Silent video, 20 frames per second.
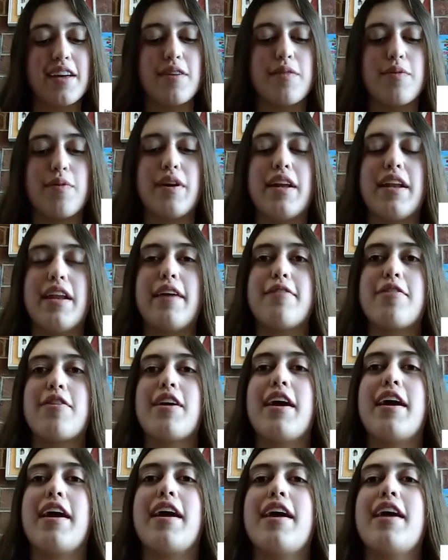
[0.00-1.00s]
Whenever
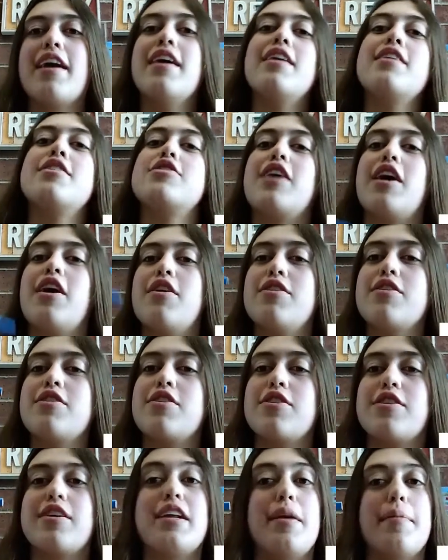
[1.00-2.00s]
a child
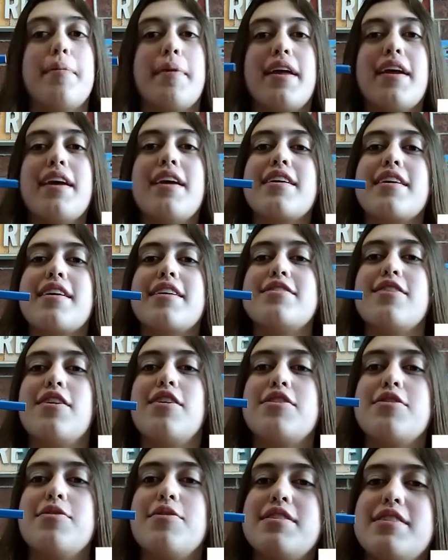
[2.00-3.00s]
or anybody gets
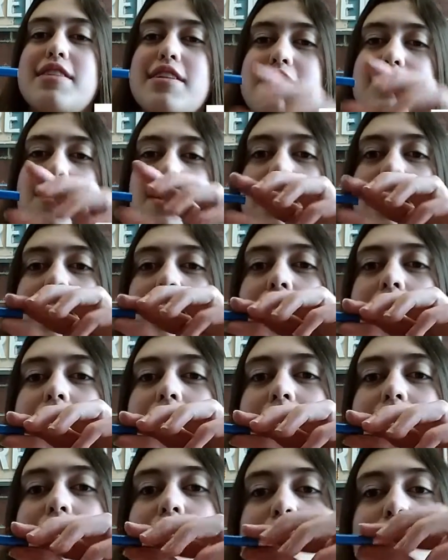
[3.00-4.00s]
onto a seesaw,
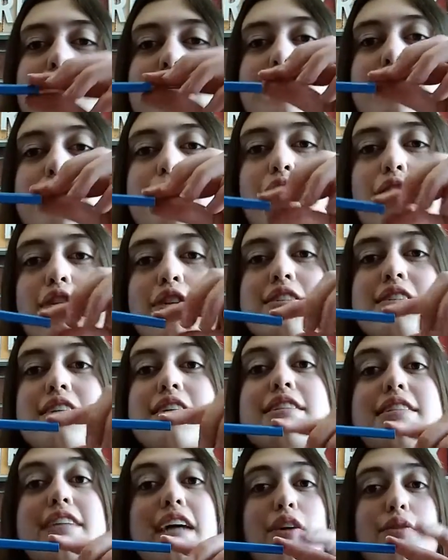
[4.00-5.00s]
they exert a force
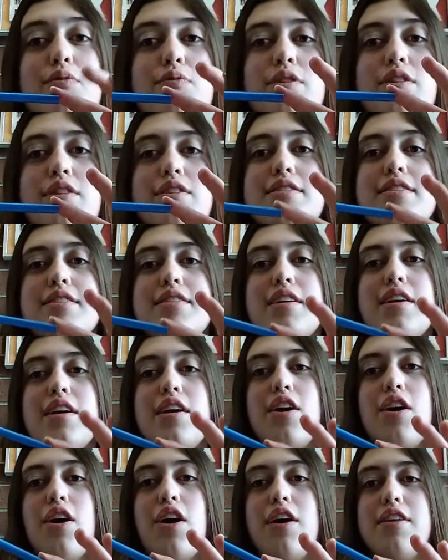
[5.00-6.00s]
downwards
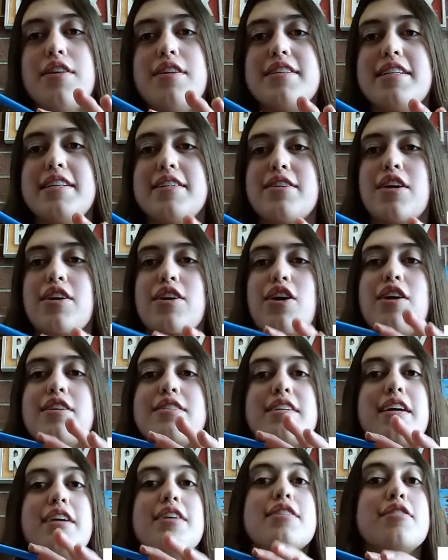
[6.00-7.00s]
on the seesaw,
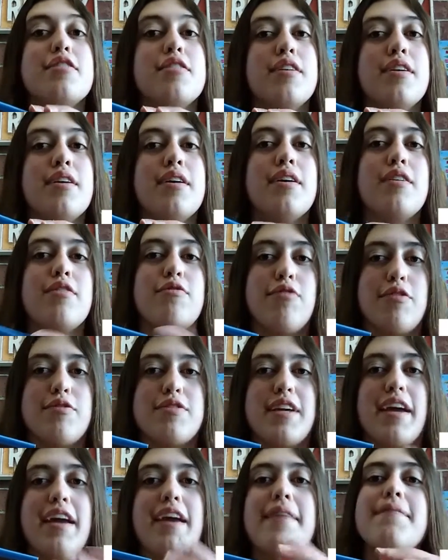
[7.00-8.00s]
causing it to
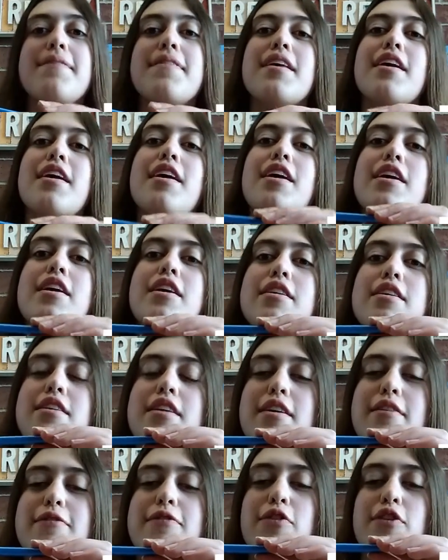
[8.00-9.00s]
rotate.
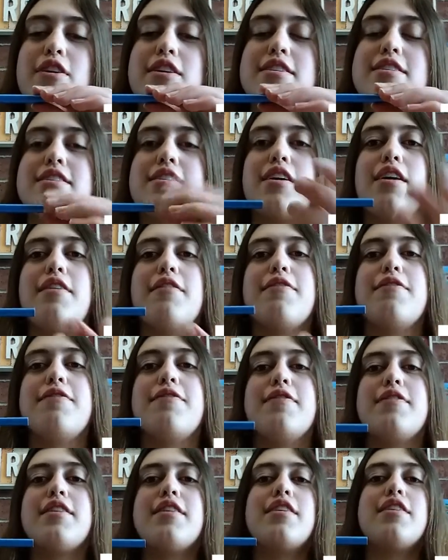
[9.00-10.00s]
The force of
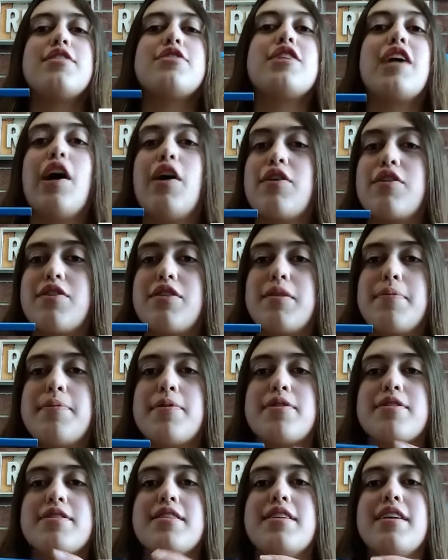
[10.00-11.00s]
the child or the
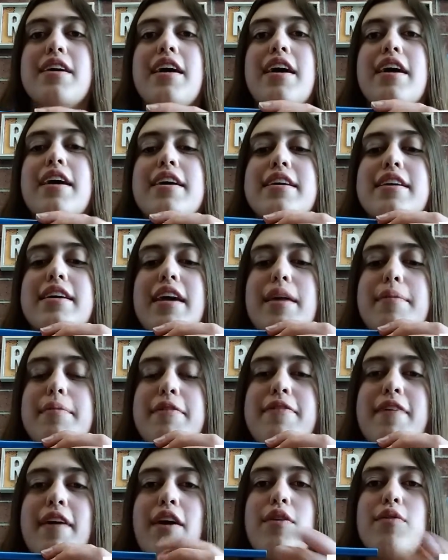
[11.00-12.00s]
person can be
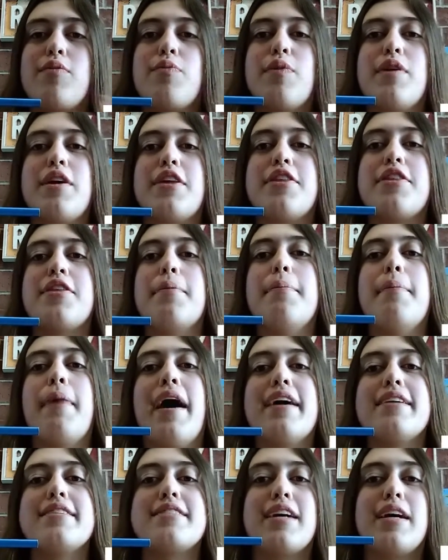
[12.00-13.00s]
found with
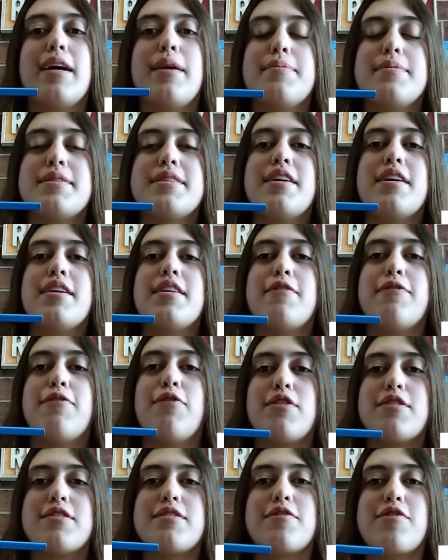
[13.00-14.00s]
mass times the
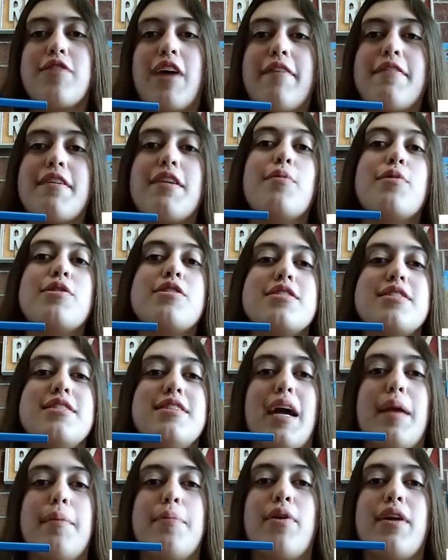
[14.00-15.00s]
force of gravity, which is
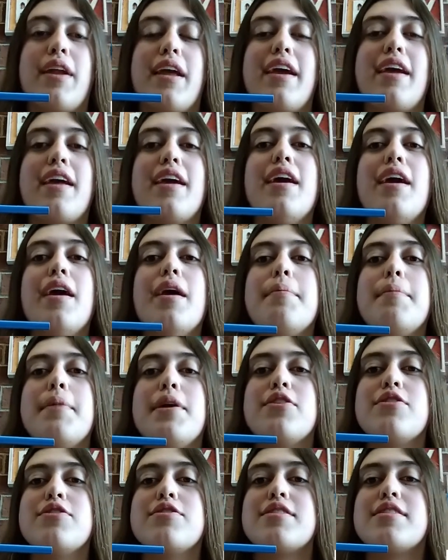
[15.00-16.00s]
9.8
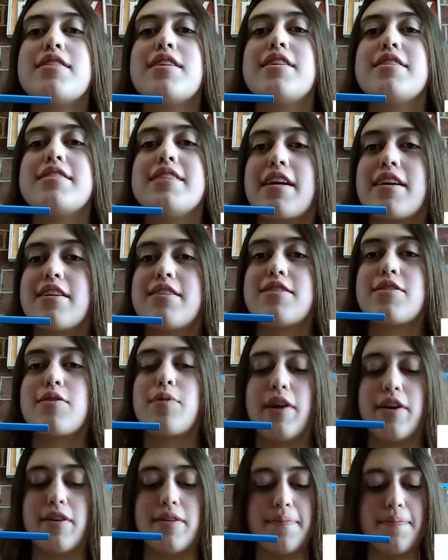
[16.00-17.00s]
meters a second
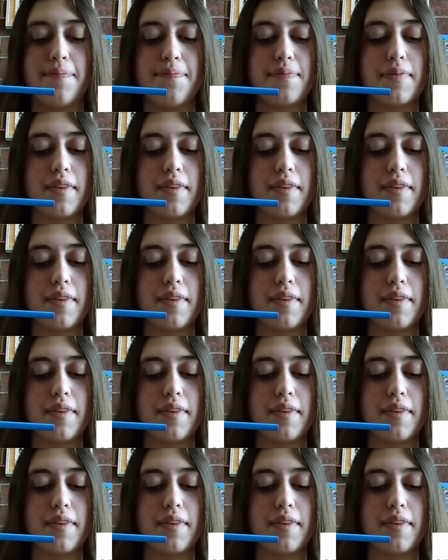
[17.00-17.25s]
squared.